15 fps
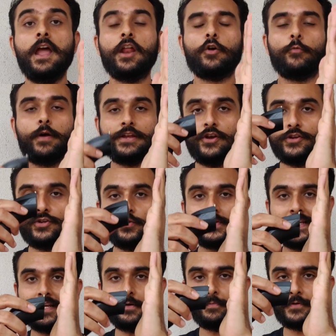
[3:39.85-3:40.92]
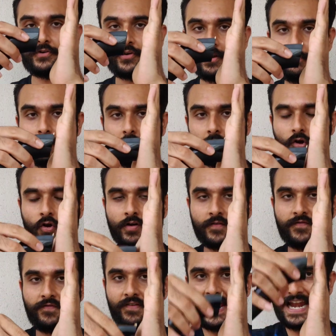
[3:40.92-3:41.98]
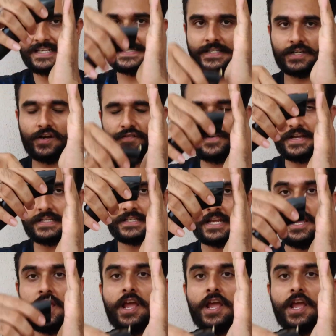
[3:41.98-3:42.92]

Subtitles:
Now, when you're using a trimmer on a flat surface,